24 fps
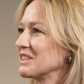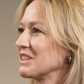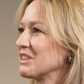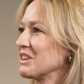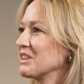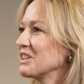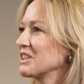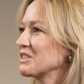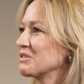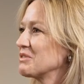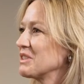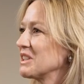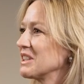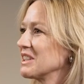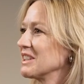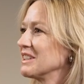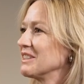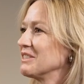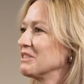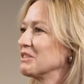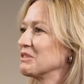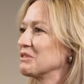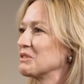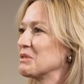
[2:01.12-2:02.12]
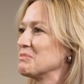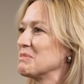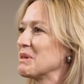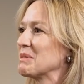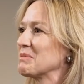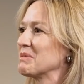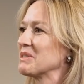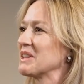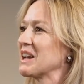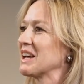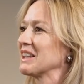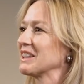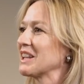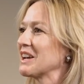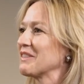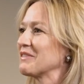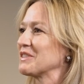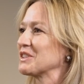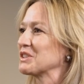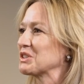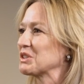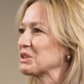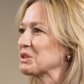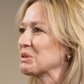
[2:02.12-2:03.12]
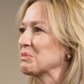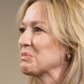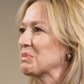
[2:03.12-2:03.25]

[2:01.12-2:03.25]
long as we can remember that life is good